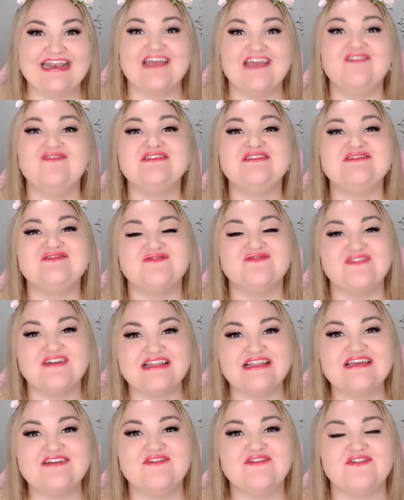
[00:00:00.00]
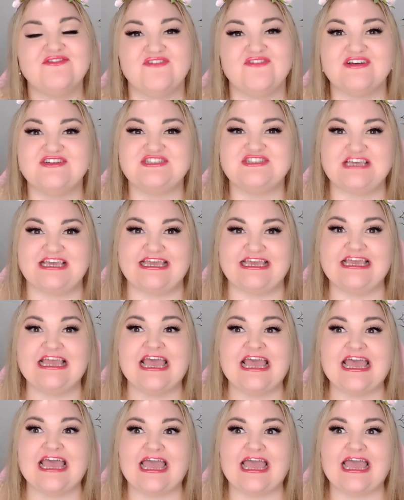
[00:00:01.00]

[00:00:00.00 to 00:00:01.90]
It was really refreshing.